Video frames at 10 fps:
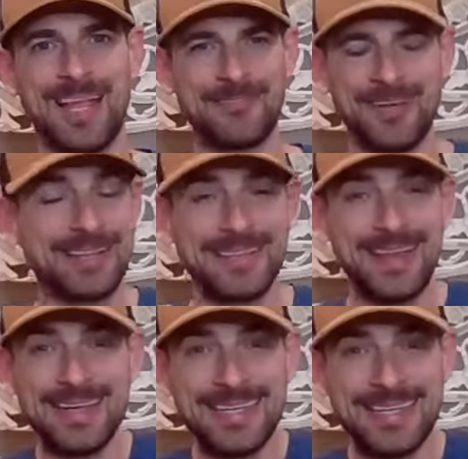I've gotten
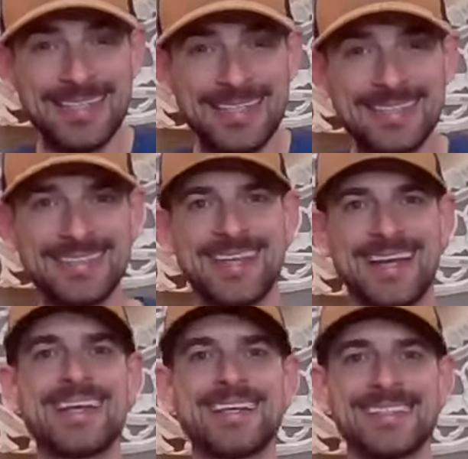lucky,
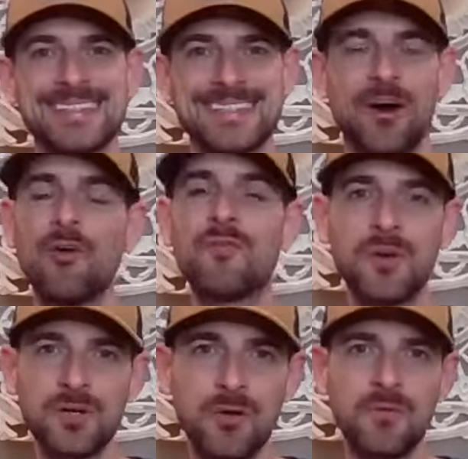I guess, over
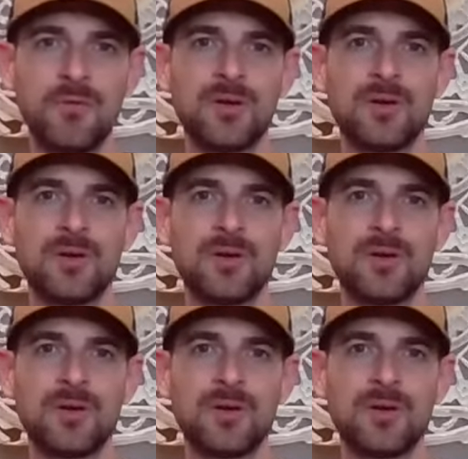and over.